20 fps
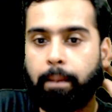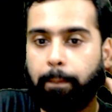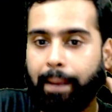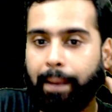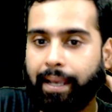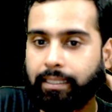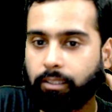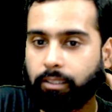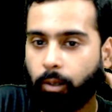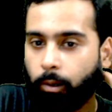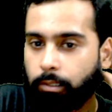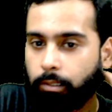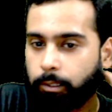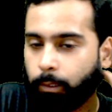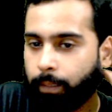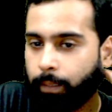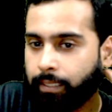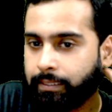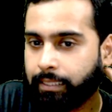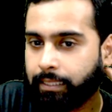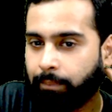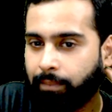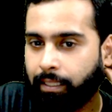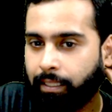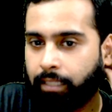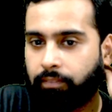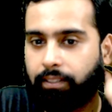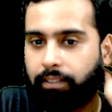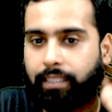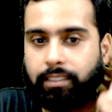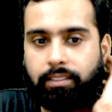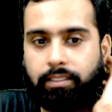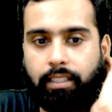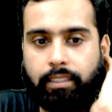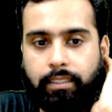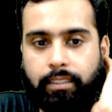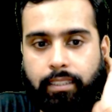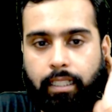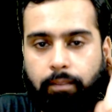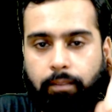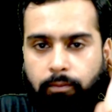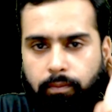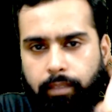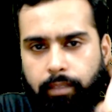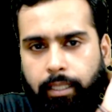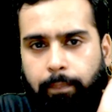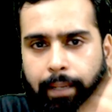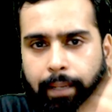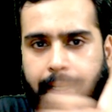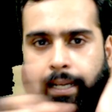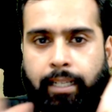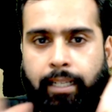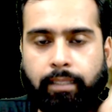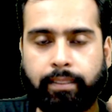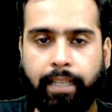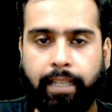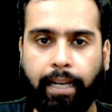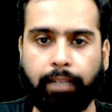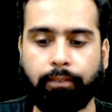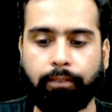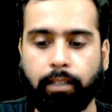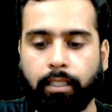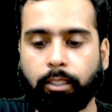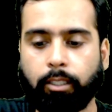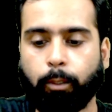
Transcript: PES also has similar fee structure. Remaining that were